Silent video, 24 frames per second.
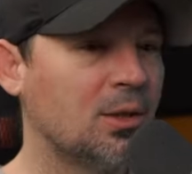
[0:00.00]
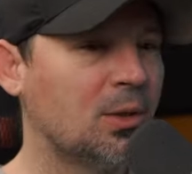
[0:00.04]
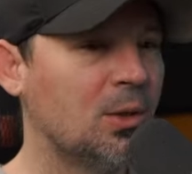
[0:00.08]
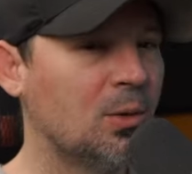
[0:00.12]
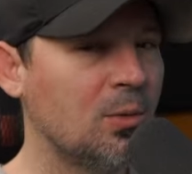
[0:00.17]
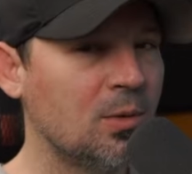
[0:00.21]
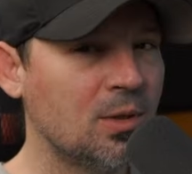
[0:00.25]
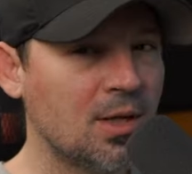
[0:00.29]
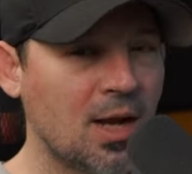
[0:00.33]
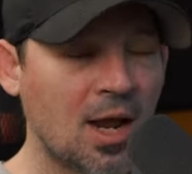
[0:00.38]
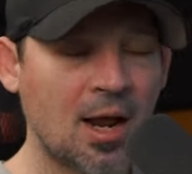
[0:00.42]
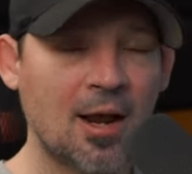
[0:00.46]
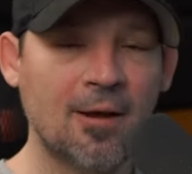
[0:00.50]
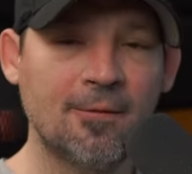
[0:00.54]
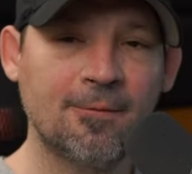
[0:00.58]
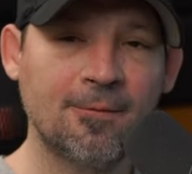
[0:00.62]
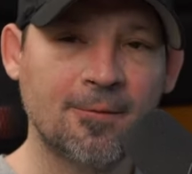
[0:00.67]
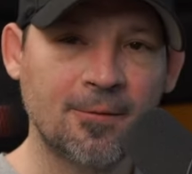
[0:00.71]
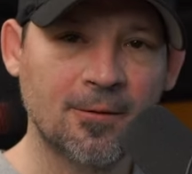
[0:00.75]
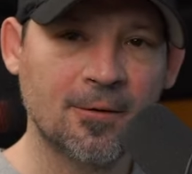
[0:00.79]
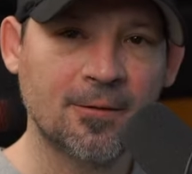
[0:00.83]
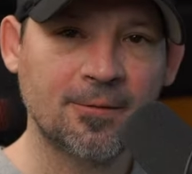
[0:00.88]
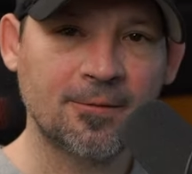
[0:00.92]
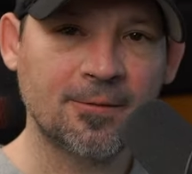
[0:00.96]
Do not
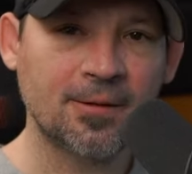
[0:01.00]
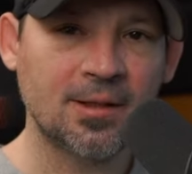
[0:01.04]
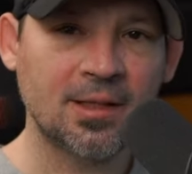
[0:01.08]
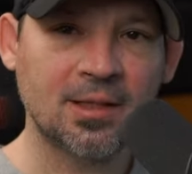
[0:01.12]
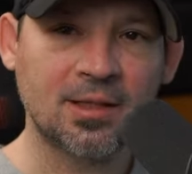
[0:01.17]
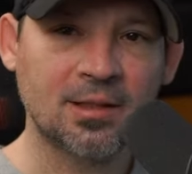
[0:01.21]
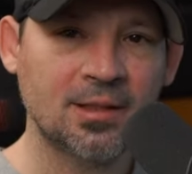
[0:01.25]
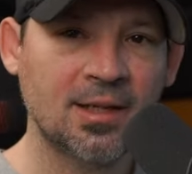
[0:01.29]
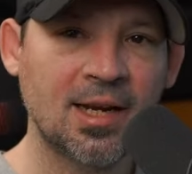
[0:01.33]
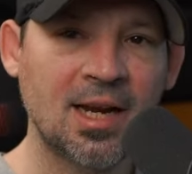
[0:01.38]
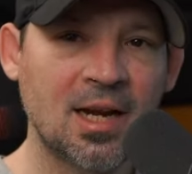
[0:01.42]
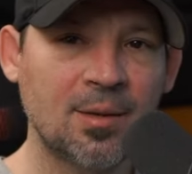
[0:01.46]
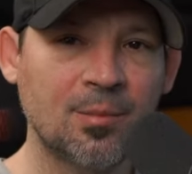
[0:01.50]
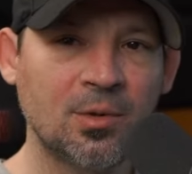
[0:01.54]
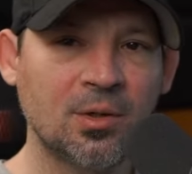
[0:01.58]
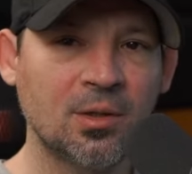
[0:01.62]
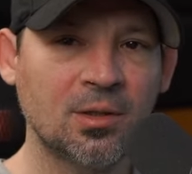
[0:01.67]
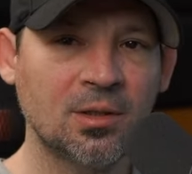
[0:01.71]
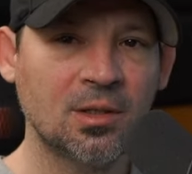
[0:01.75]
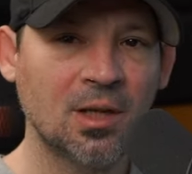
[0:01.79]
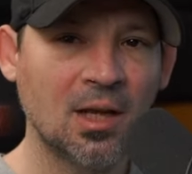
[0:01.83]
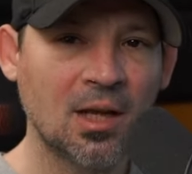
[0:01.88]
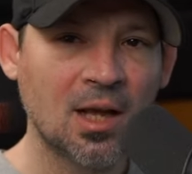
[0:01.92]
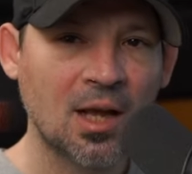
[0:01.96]
fall for the
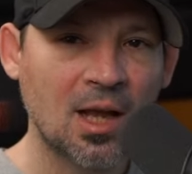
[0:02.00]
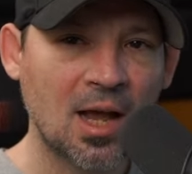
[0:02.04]
scammers.